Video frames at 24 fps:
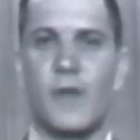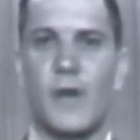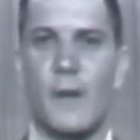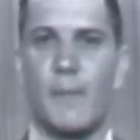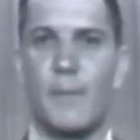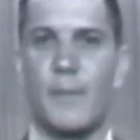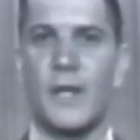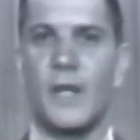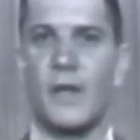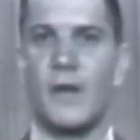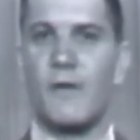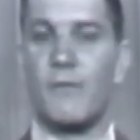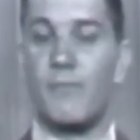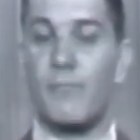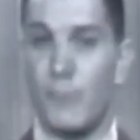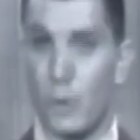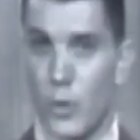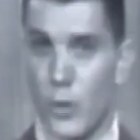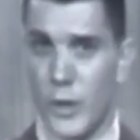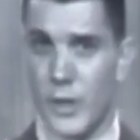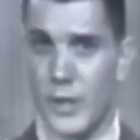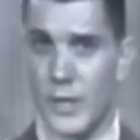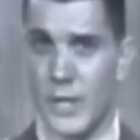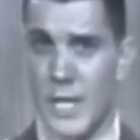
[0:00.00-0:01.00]
of coupling of
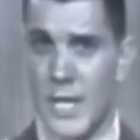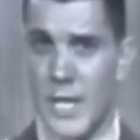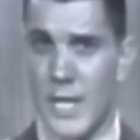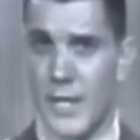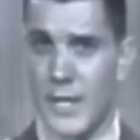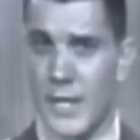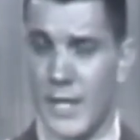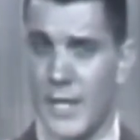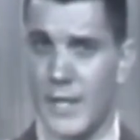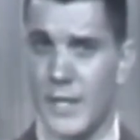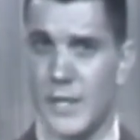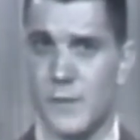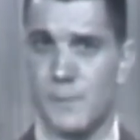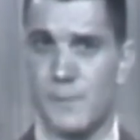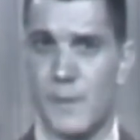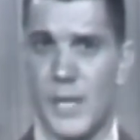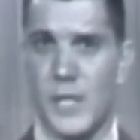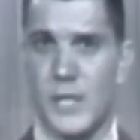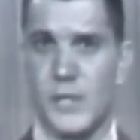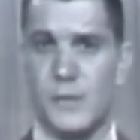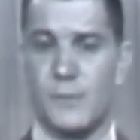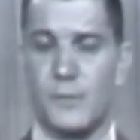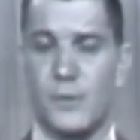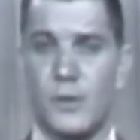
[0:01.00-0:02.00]
0.98 is
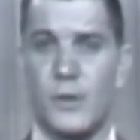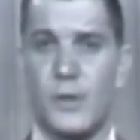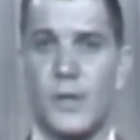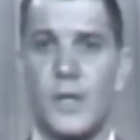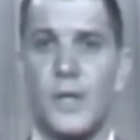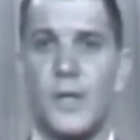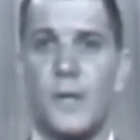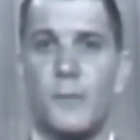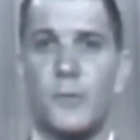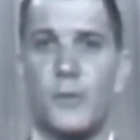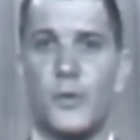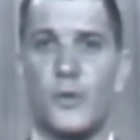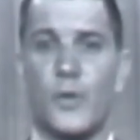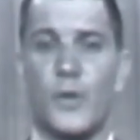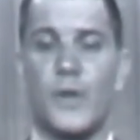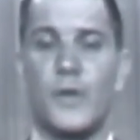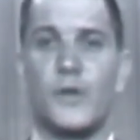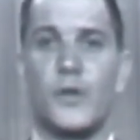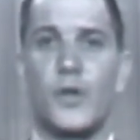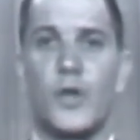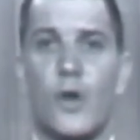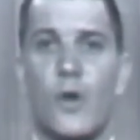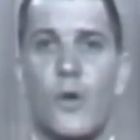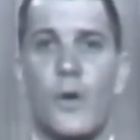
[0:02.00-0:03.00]
possible
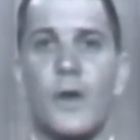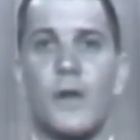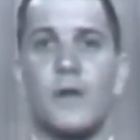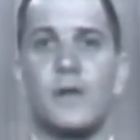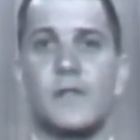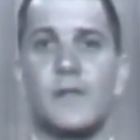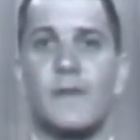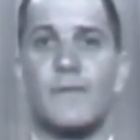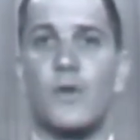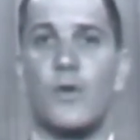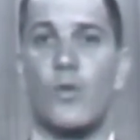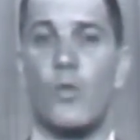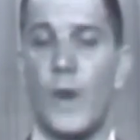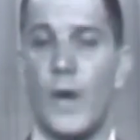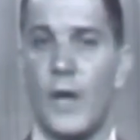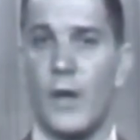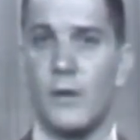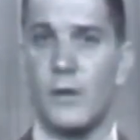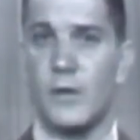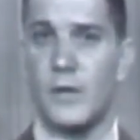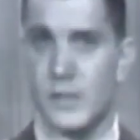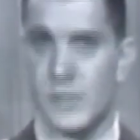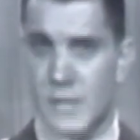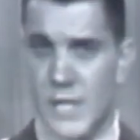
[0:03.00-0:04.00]
between the coils of a
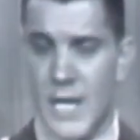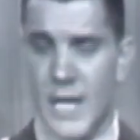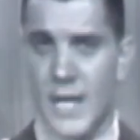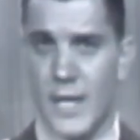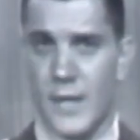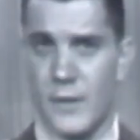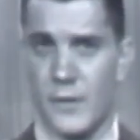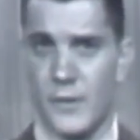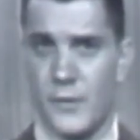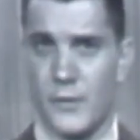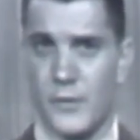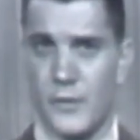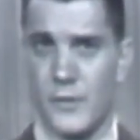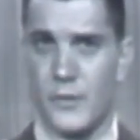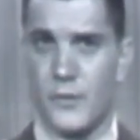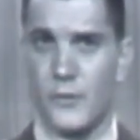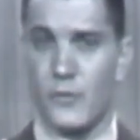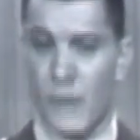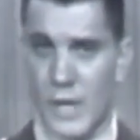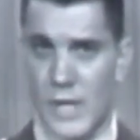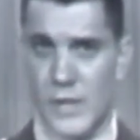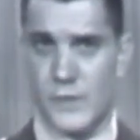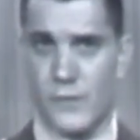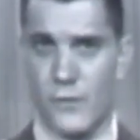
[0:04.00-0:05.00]
well-designed
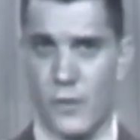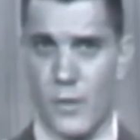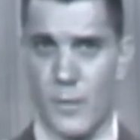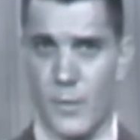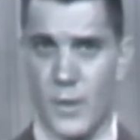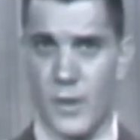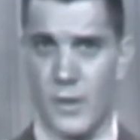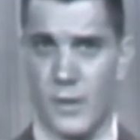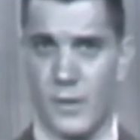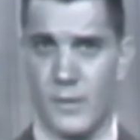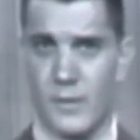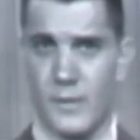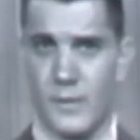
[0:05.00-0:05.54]
transformer.